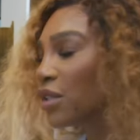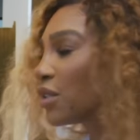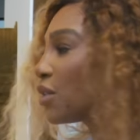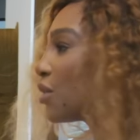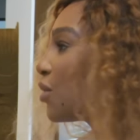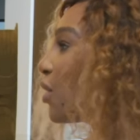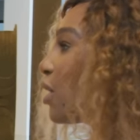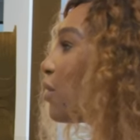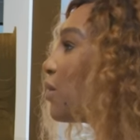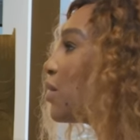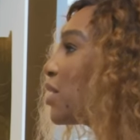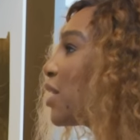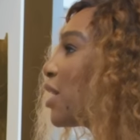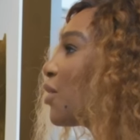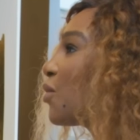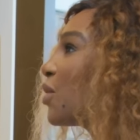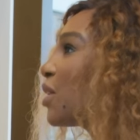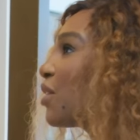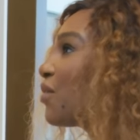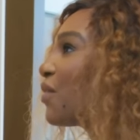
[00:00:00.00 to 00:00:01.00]
So I was
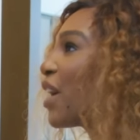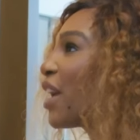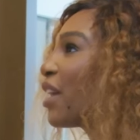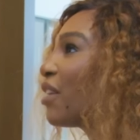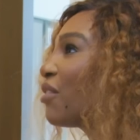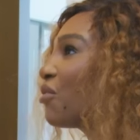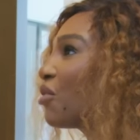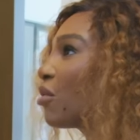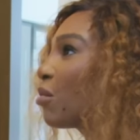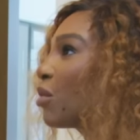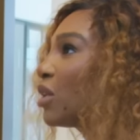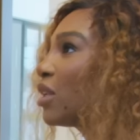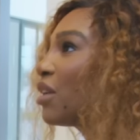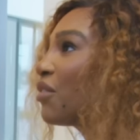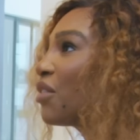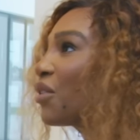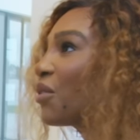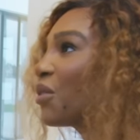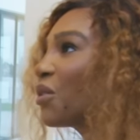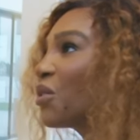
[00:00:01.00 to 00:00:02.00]
like, what if I had a formal
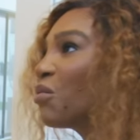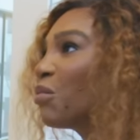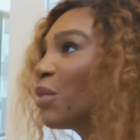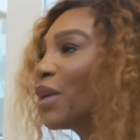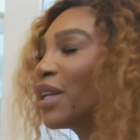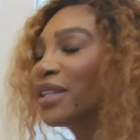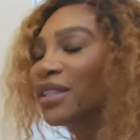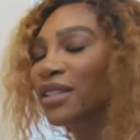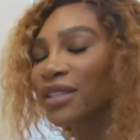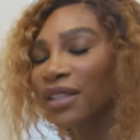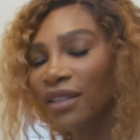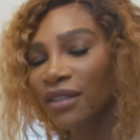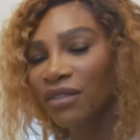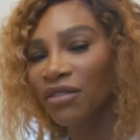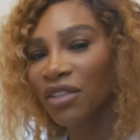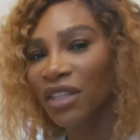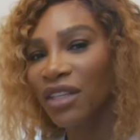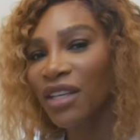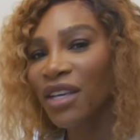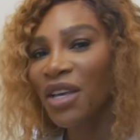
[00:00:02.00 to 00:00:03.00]
living room, but instead
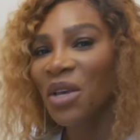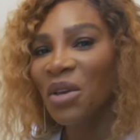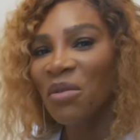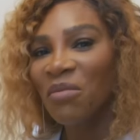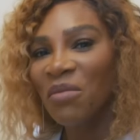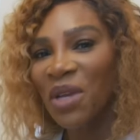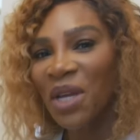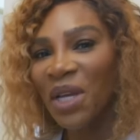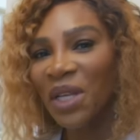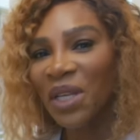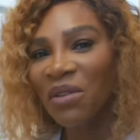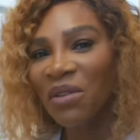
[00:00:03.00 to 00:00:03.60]
of it being a